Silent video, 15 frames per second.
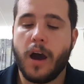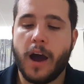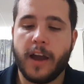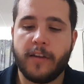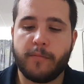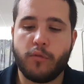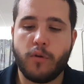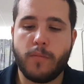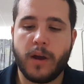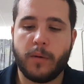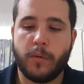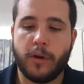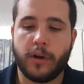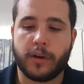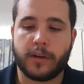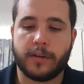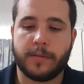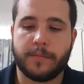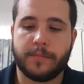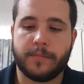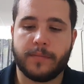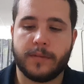"I have brought my work,"
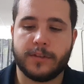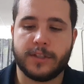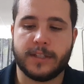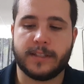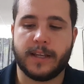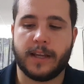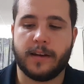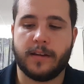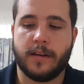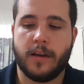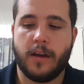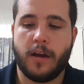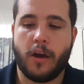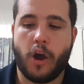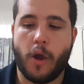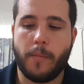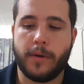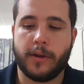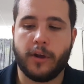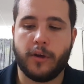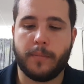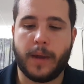she said,
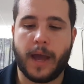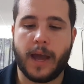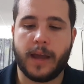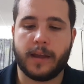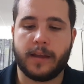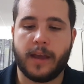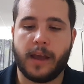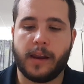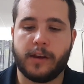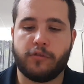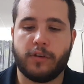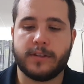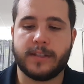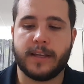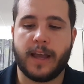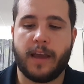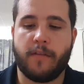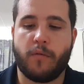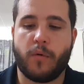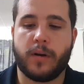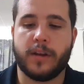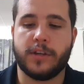opening her bag and addressing
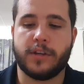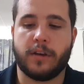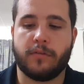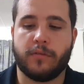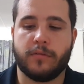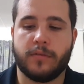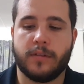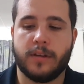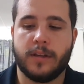everyone in general.